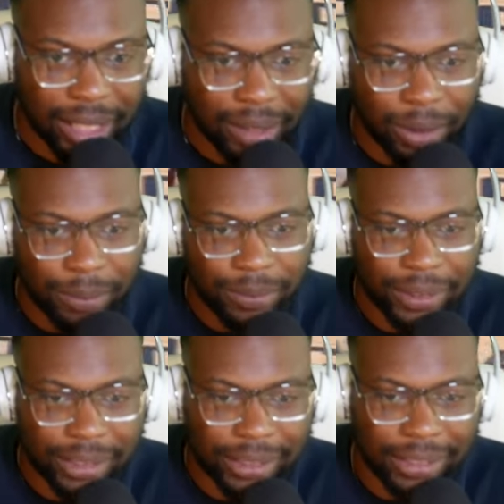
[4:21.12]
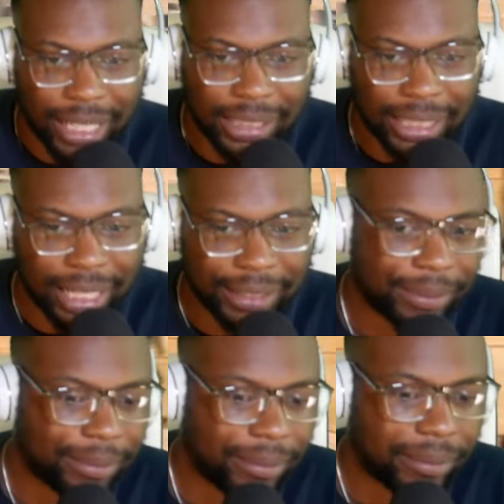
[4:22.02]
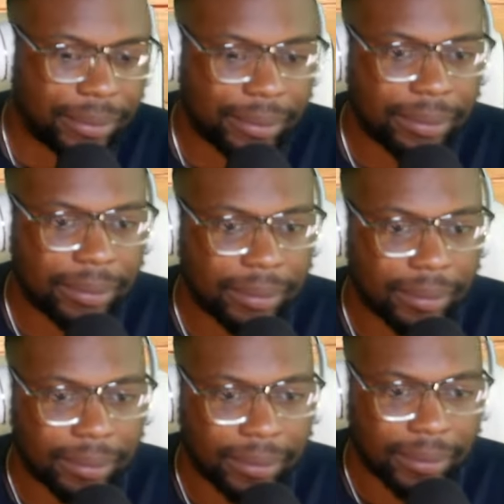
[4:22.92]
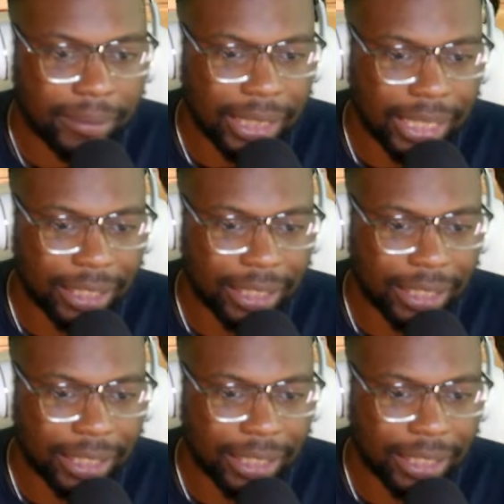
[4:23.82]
Ooh, that's all right. You get a